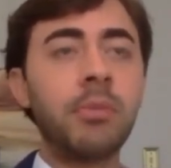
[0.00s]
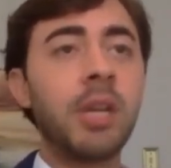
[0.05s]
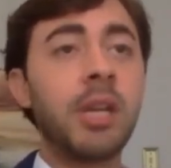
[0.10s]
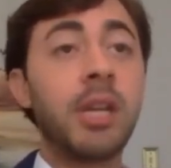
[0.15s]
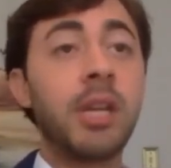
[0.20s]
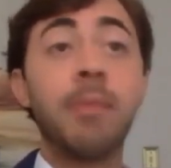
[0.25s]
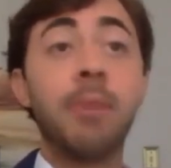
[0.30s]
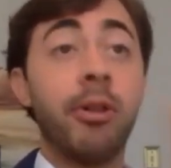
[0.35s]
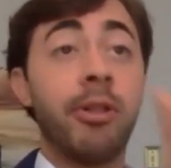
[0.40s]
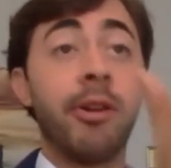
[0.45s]

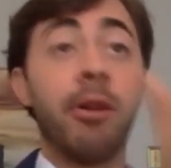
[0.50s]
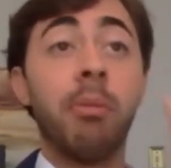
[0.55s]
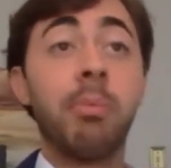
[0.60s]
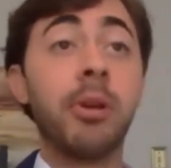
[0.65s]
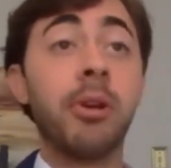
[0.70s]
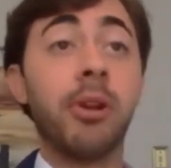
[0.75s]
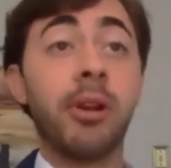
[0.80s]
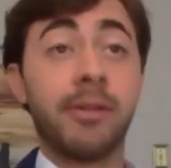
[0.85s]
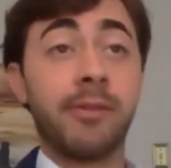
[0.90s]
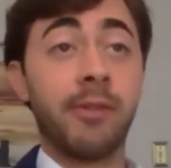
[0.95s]

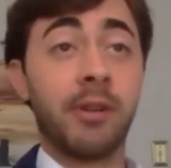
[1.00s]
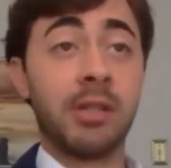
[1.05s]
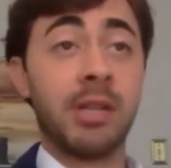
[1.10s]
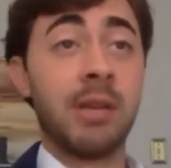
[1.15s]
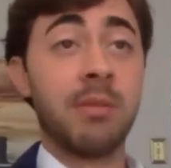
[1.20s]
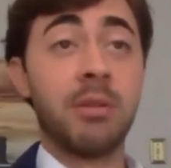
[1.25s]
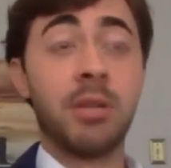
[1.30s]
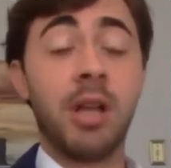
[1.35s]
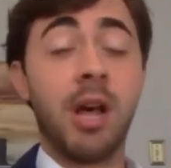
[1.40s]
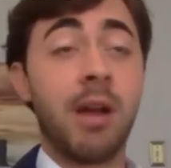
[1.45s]
chemotherapeutics, for
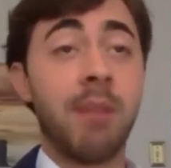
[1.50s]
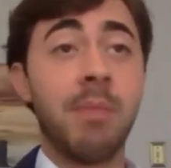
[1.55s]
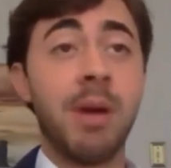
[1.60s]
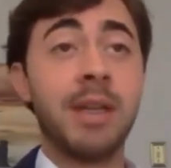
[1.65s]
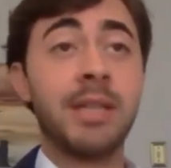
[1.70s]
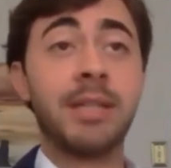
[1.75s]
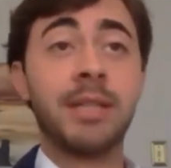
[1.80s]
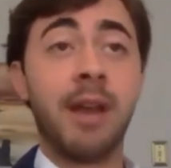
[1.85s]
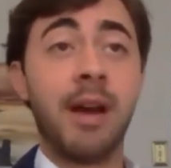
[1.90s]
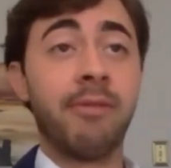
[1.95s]
example. A lot of
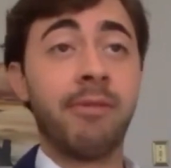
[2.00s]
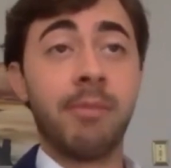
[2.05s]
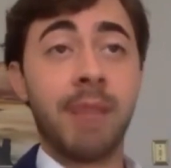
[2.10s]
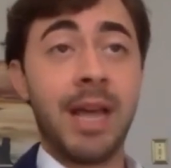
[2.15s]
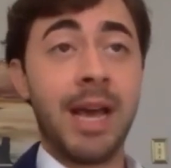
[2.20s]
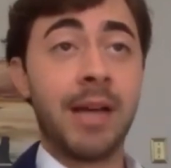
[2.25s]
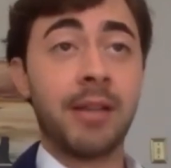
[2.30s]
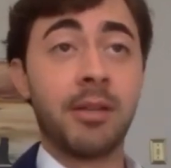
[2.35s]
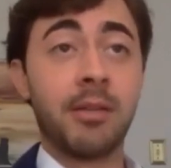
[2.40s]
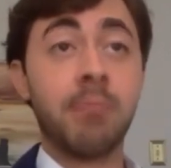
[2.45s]
mice die from
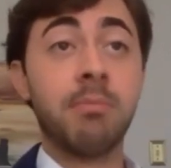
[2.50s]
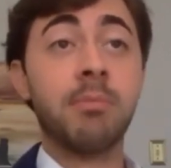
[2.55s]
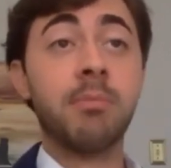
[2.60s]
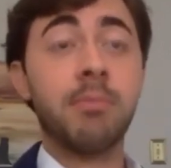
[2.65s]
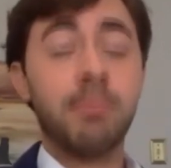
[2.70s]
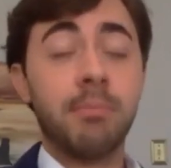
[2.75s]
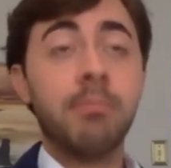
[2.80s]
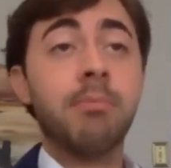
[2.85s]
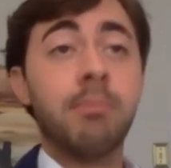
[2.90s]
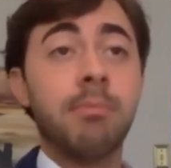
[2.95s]
cancer.
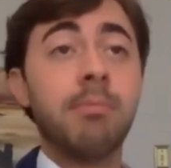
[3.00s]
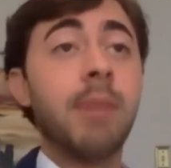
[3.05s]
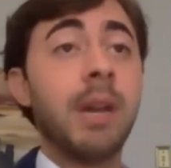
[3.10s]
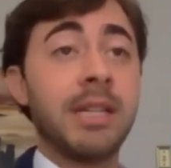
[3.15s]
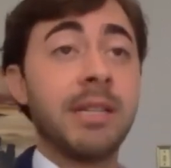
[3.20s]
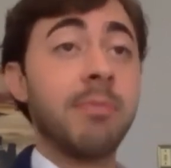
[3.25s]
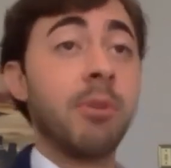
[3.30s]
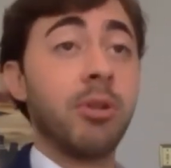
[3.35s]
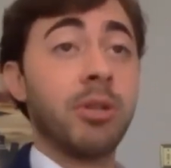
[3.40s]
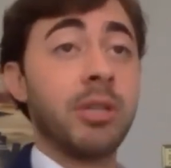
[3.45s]
M-
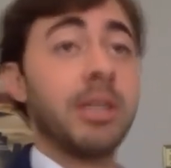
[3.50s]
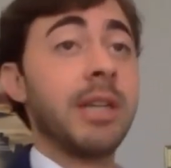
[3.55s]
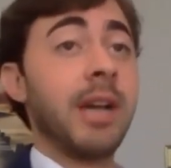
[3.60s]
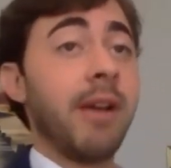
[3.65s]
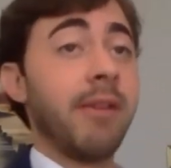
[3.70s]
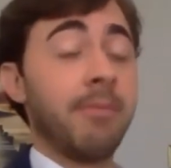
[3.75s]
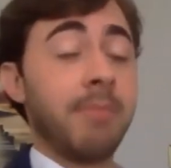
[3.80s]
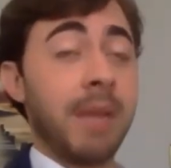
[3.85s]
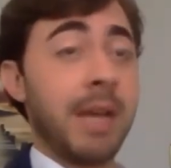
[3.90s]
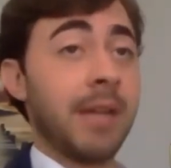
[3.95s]
mice mostly
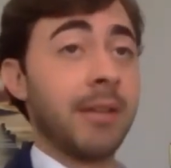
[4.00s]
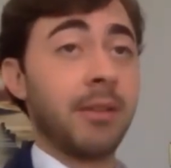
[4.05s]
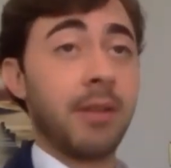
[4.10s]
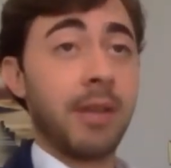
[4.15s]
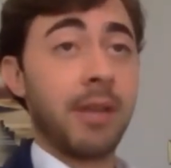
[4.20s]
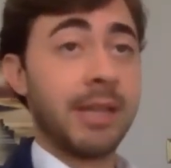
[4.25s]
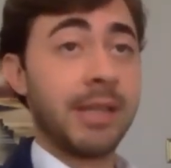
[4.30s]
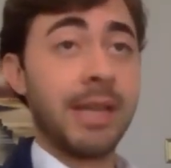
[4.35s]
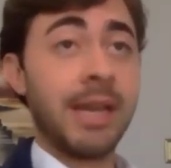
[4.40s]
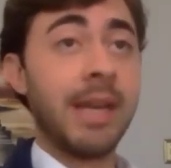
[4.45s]
die from cancer. I
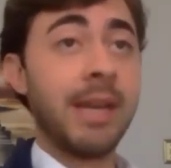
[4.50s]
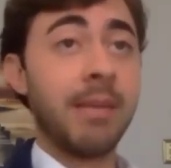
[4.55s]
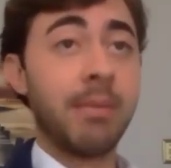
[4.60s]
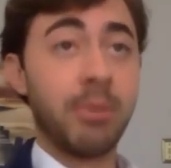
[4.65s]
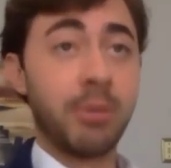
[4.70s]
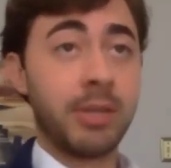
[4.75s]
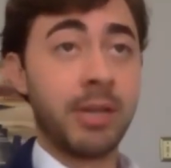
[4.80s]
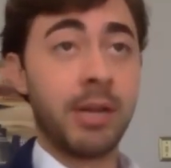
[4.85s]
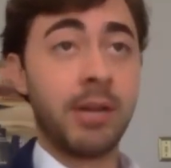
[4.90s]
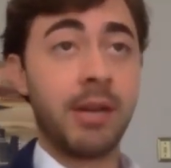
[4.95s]
think it's eighty
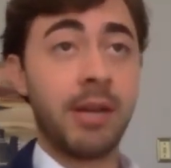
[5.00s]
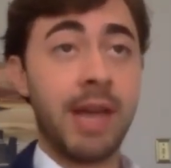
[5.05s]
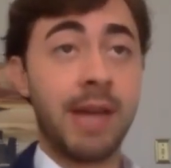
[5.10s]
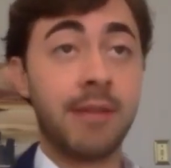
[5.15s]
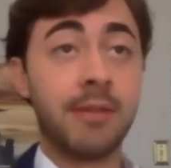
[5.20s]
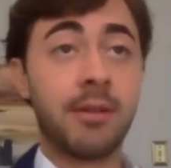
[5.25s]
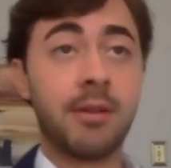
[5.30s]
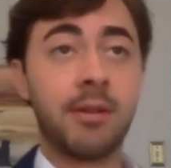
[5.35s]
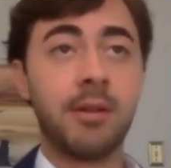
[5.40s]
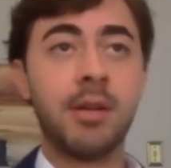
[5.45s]
percent
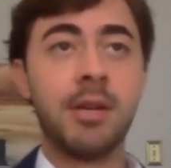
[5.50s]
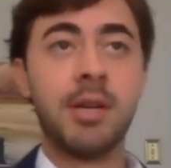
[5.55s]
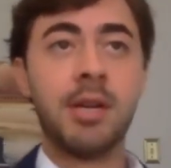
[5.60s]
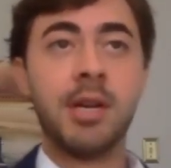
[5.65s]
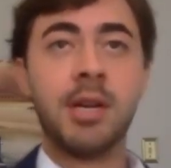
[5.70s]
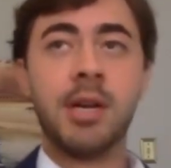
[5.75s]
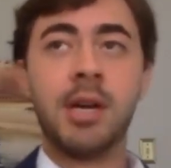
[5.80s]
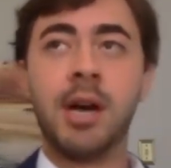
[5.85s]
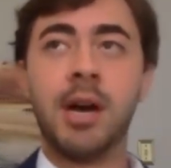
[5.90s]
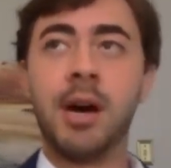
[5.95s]
cancer
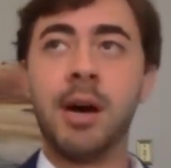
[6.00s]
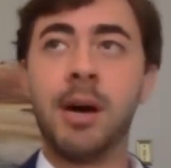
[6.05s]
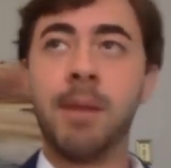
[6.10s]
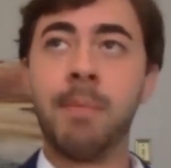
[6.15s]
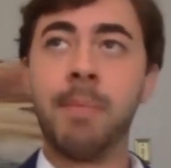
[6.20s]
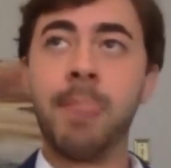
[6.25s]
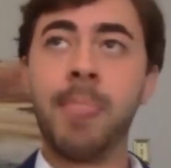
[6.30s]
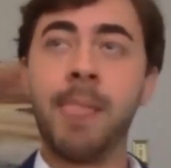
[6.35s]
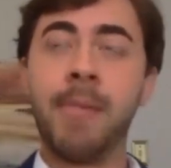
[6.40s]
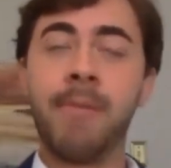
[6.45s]

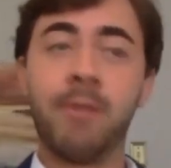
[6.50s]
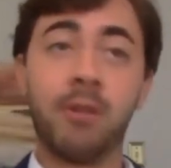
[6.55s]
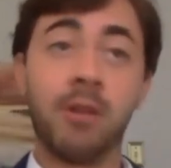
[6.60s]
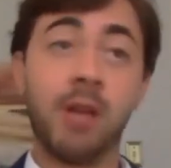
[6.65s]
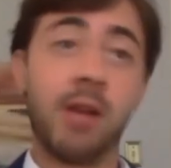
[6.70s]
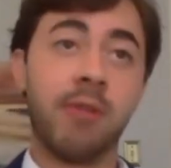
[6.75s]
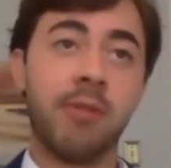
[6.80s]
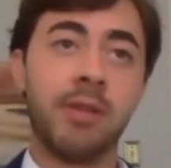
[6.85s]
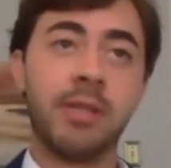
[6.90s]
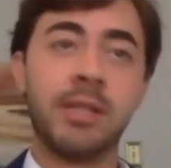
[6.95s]
um, for a
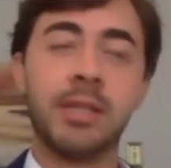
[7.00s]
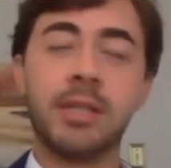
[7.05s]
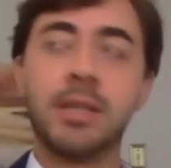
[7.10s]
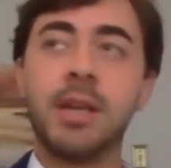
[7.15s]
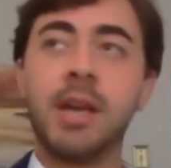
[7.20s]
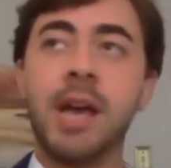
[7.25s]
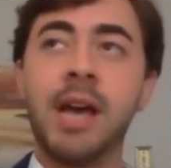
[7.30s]
lot of reasons.